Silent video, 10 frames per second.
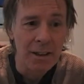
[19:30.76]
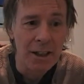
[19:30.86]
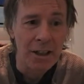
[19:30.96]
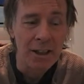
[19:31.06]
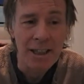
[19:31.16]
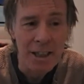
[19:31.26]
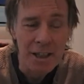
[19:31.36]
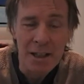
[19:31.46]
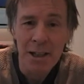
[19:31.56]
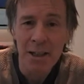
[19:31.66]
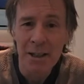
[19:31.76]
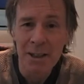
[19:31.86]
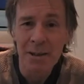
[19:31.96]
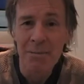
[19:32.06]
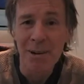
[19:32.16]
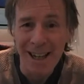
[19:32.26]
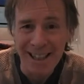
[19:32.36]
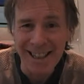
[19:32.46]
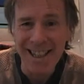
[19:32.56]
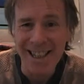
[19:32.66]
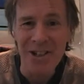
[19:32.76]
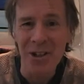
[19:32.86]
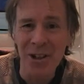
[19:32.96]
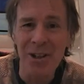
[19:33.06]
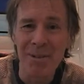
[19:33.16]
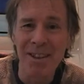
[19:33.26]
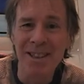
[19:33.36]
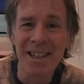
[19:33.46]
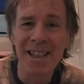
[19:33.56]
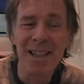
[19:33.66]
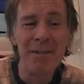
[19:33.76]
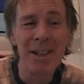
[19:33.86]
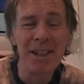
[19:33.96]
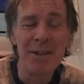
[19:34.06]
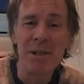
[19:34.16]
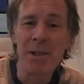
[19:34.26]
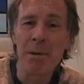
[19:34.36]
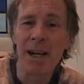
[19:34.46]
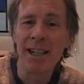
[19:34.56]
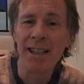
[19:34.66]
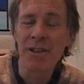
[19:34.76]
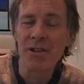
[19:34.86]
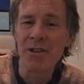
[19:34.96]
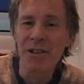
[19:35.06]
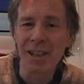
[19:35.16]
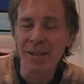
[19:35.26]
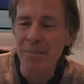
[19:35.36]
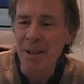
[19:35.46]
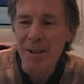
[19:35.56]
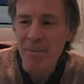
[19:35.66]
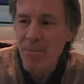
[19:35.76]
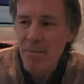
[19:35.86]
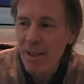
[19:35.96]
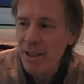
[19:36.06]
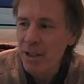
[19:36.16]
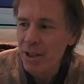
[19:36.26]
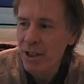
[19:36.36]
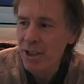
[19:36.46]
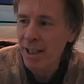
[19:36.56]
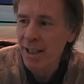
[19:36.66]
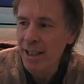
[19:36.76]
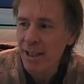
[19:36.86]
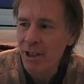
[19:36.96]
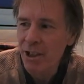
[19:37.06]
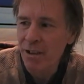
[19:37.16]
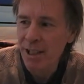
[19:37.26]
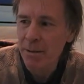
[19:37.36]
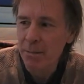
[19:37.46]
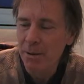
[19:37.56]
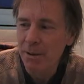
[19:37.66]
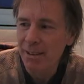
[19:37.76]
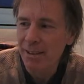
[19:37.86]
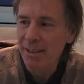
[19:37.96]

at least my enjoyment, because it was my dream. Just an incredible